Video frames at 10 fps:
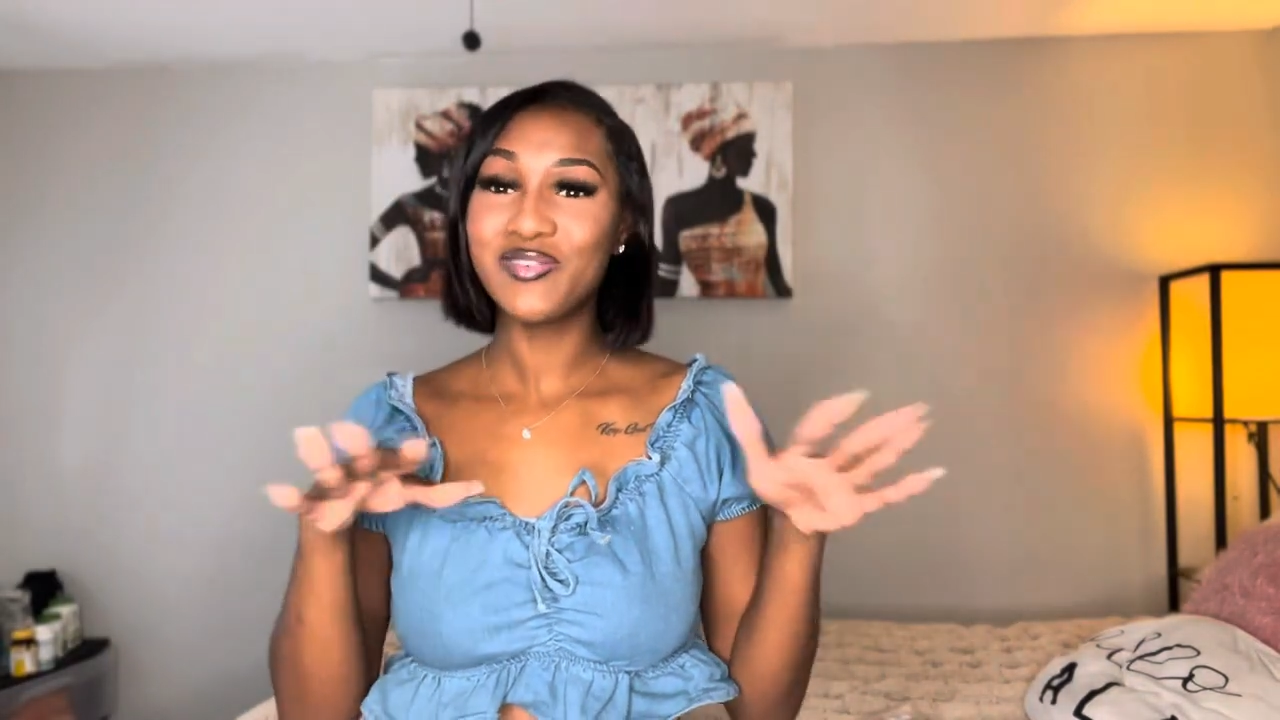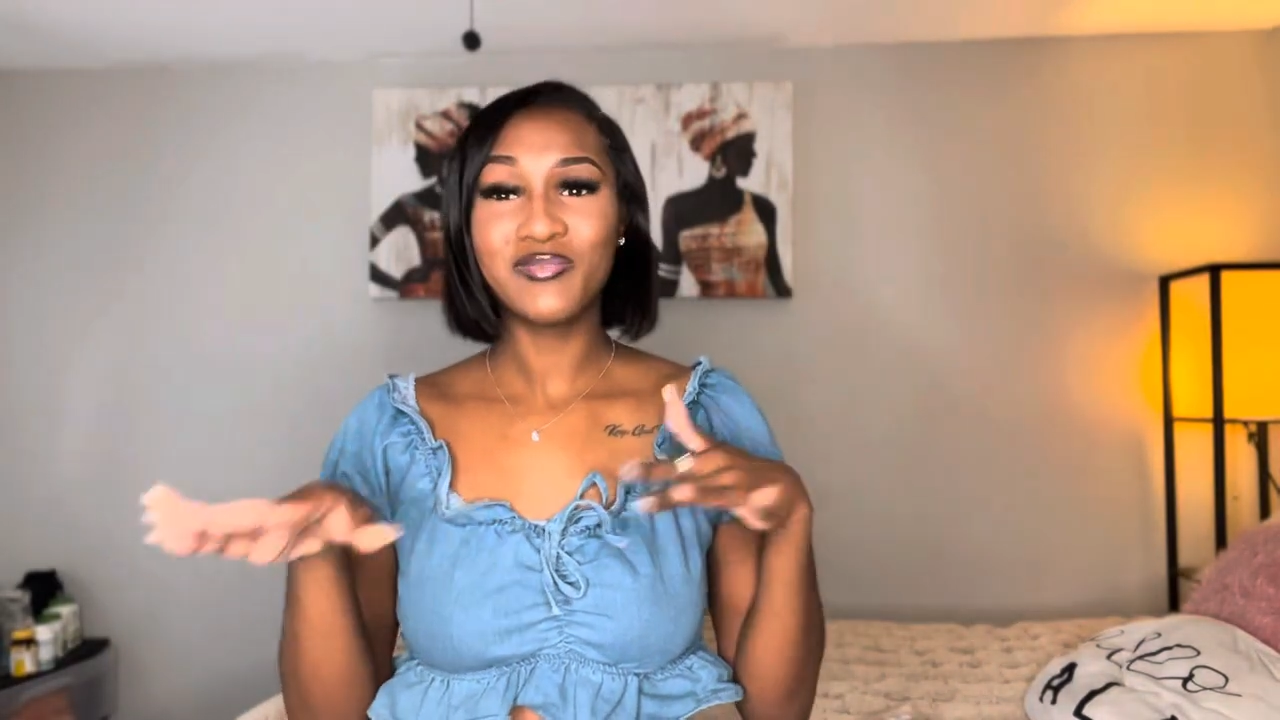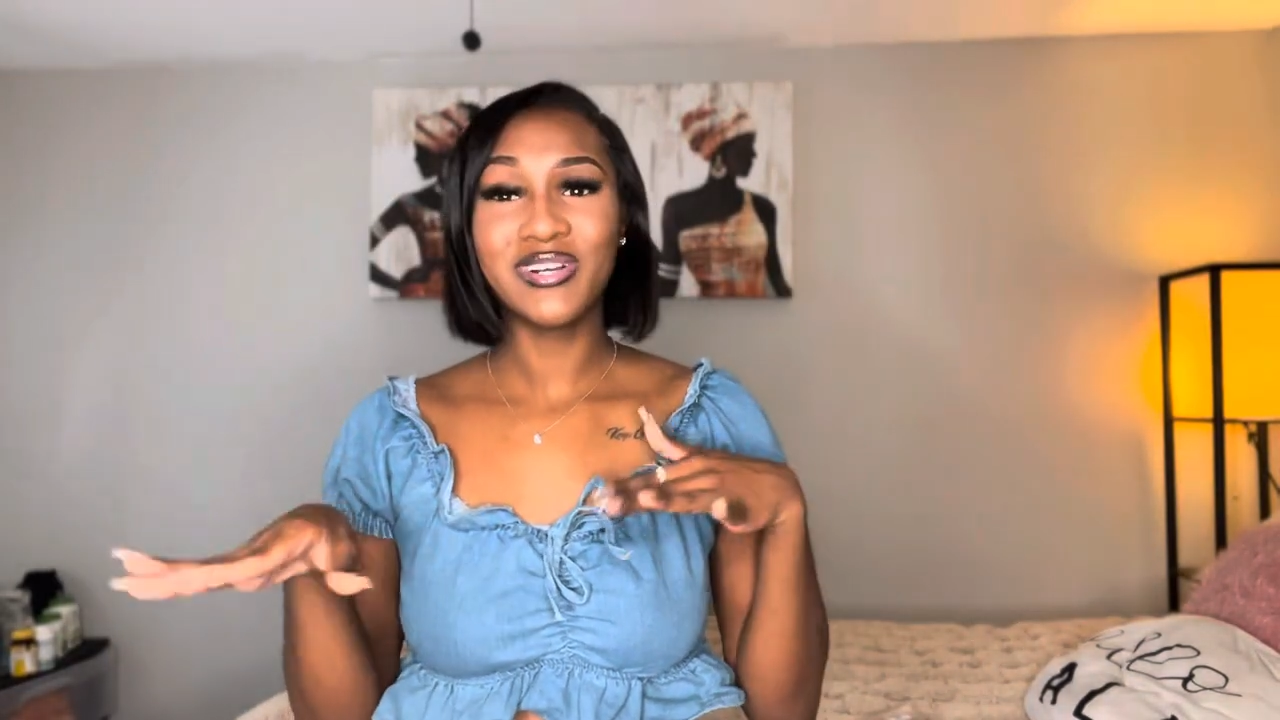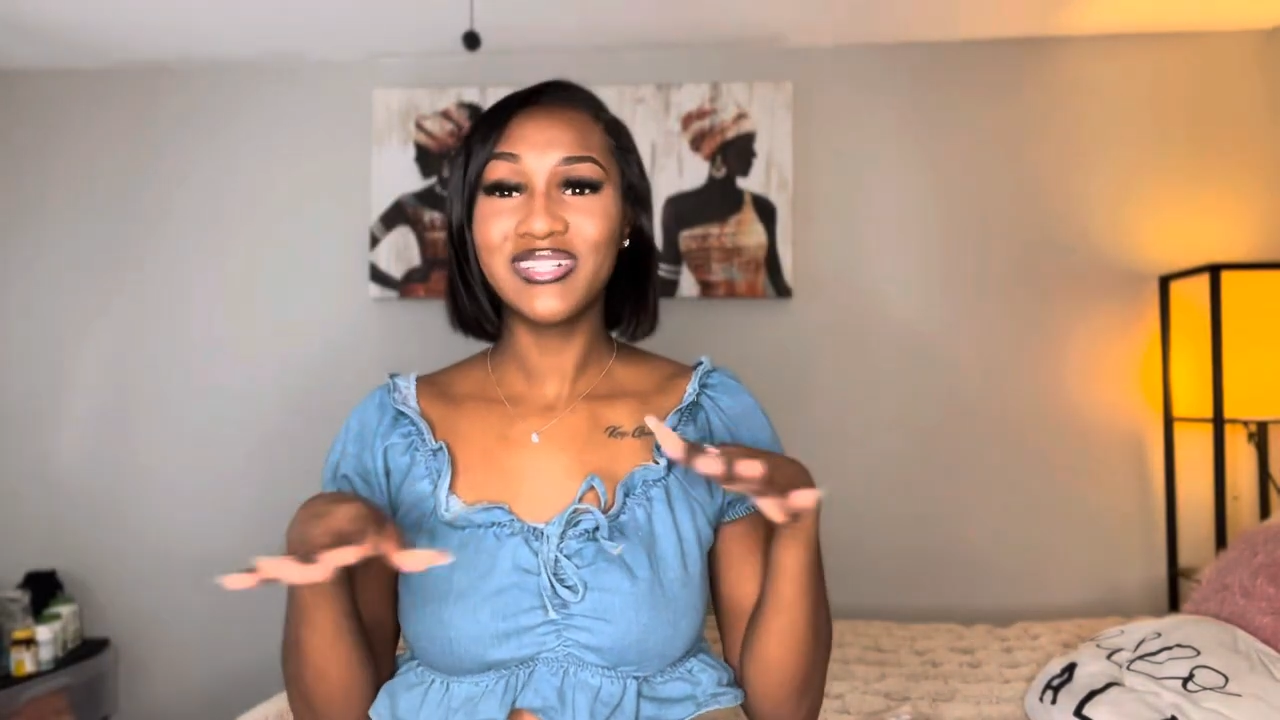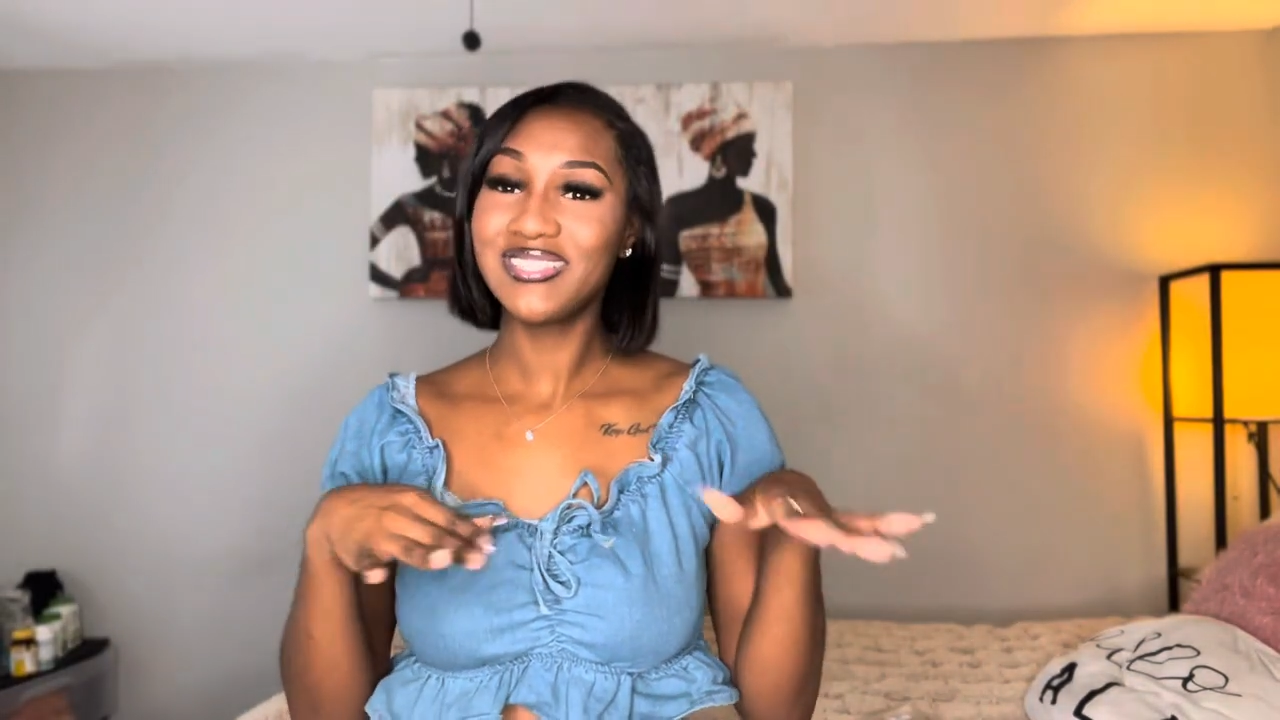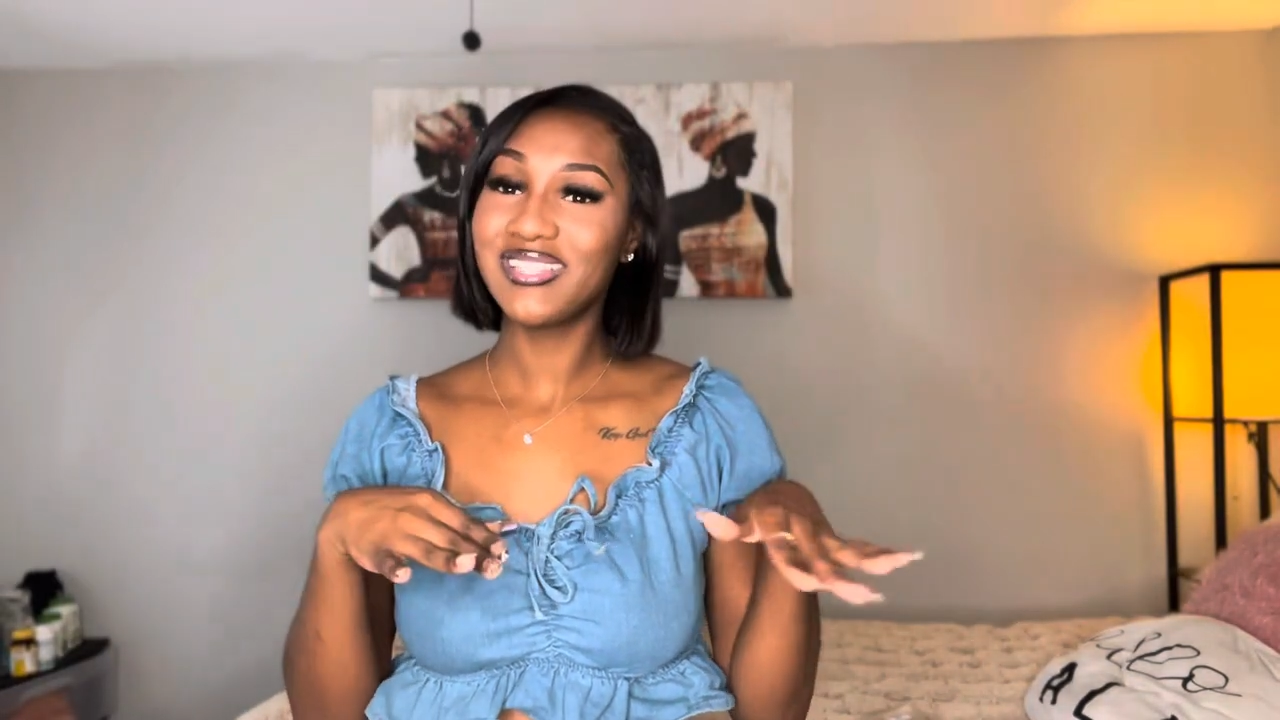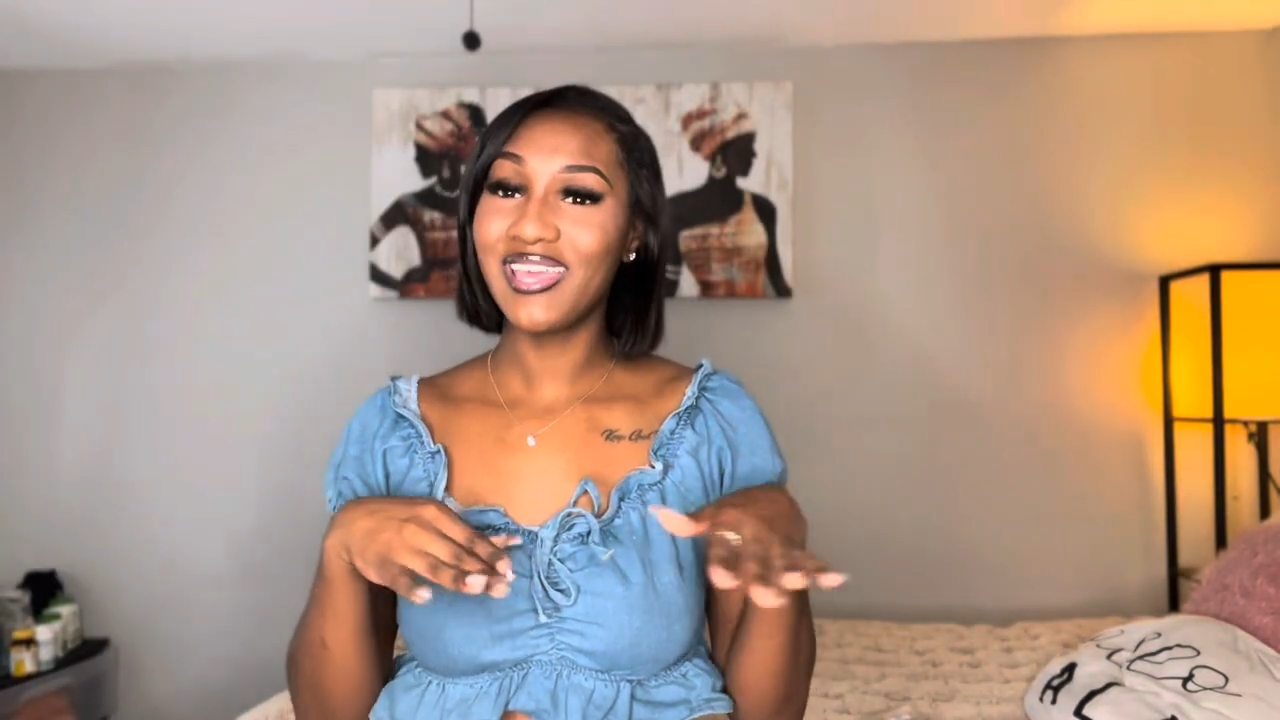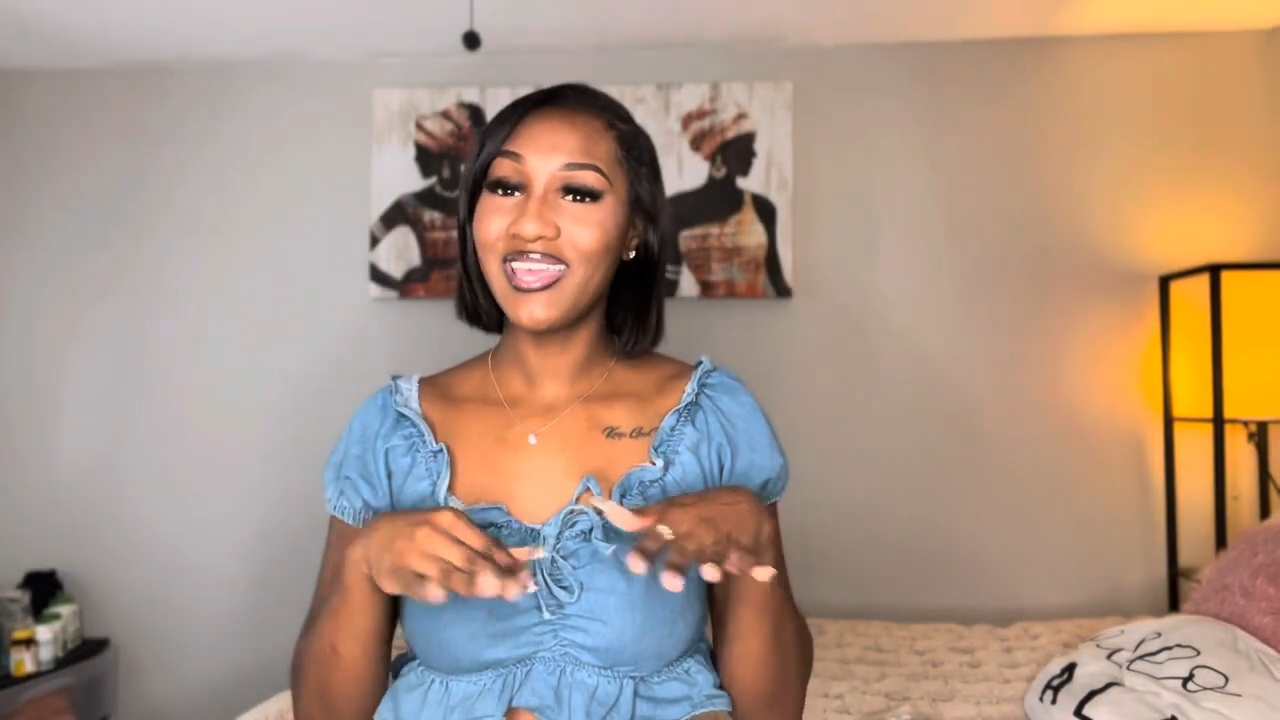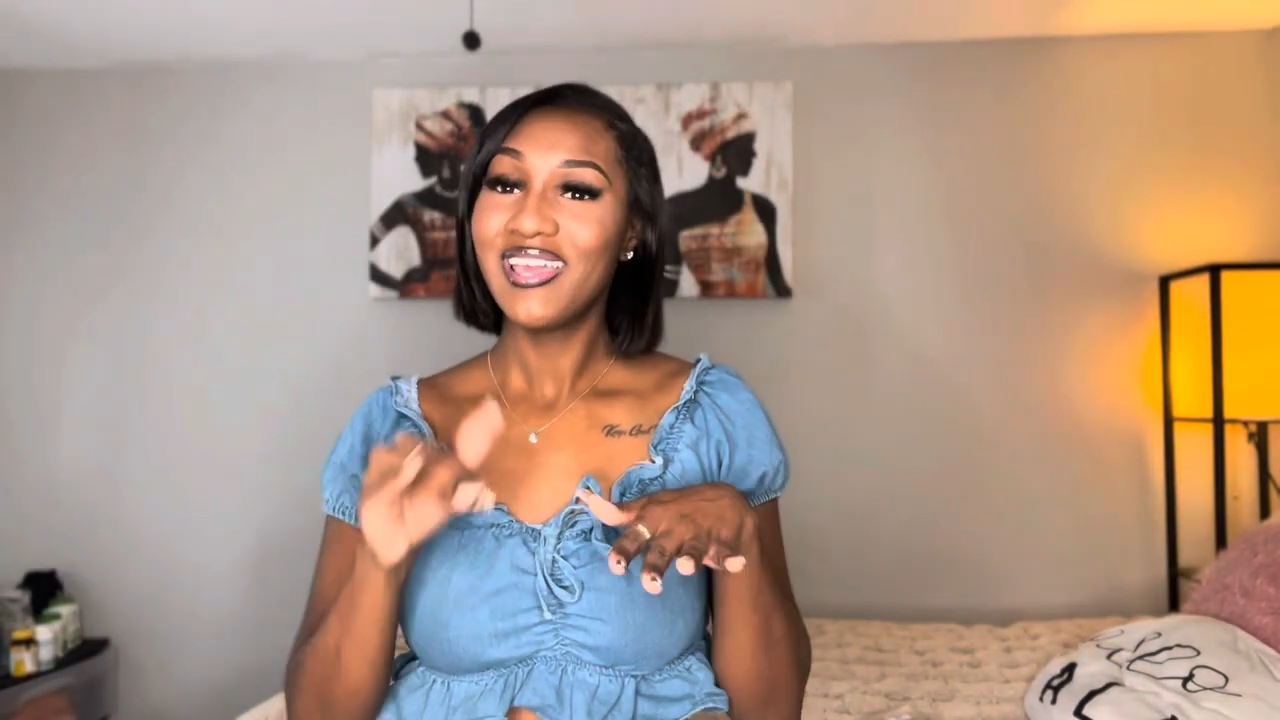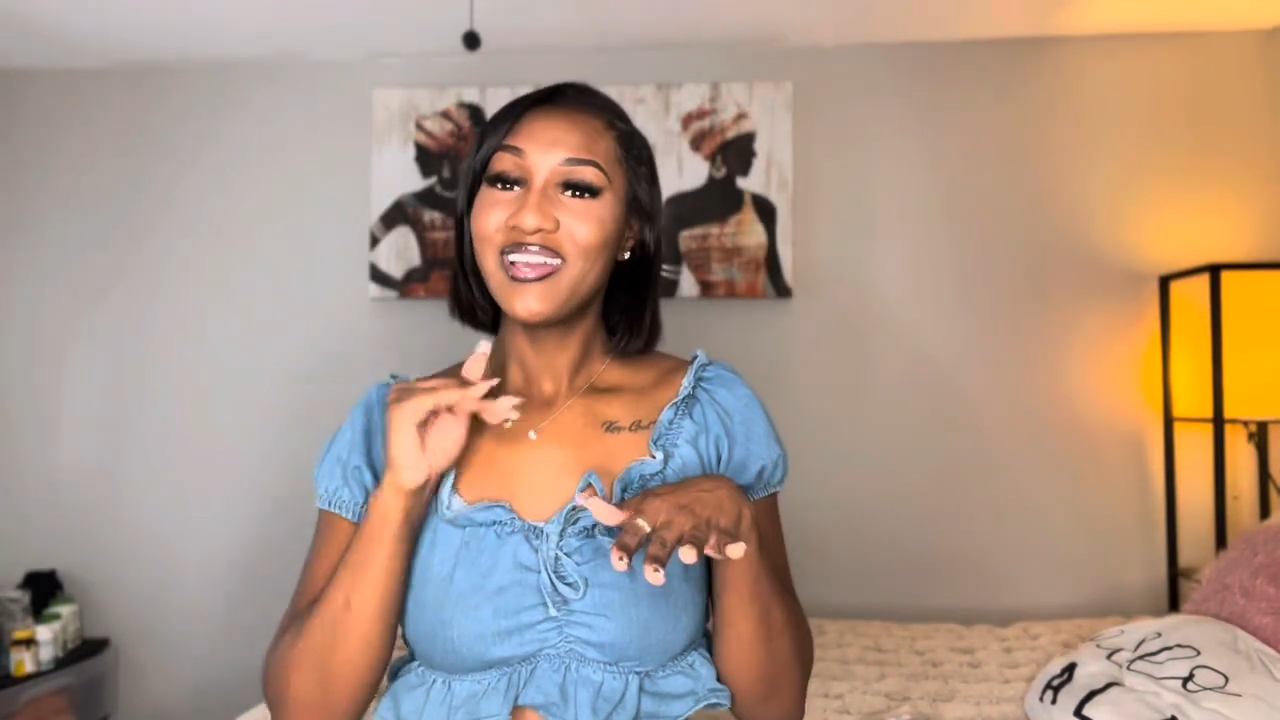Marte,